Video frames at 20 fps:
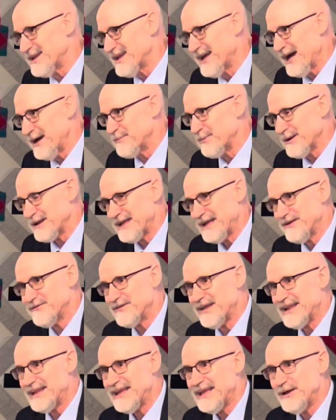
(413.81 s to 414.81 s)
I believe
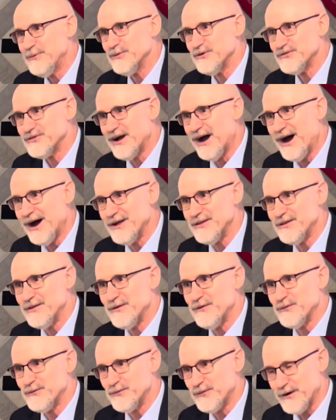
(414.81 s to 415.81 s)
that he was on
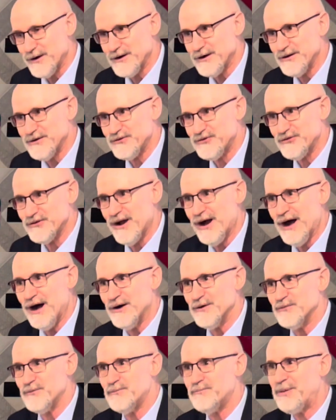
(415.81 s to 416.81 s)
the verge
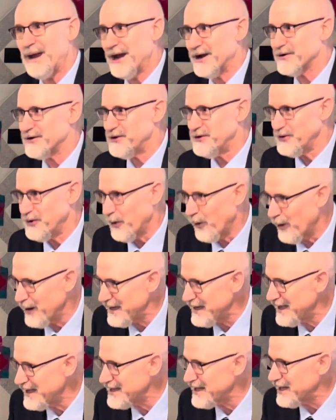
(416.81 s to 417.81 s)
of
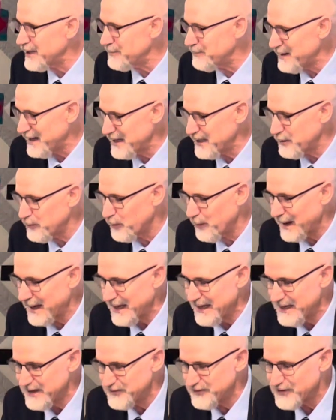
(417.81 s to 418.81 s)
paranoia in many
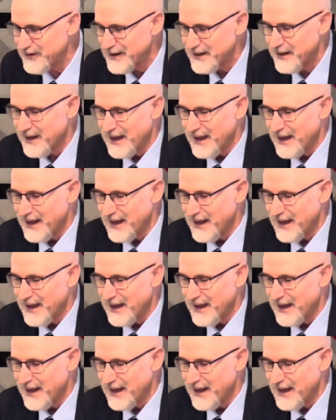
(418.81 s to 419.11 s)
ways.